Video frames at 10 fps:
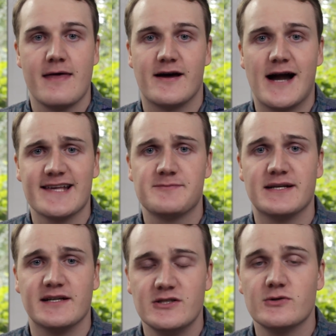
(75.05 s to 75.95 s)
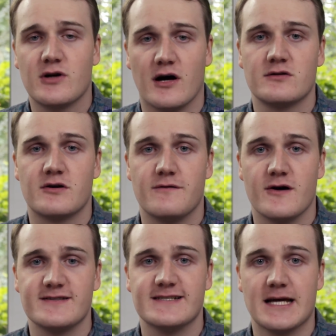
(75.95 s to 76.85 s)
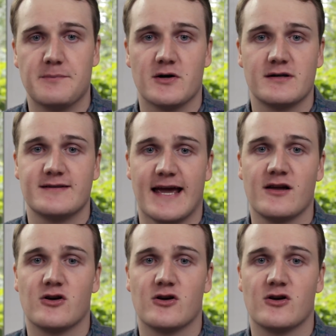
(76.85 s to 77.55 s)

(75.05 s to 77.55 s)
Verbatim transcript: there has been a new controversy about tech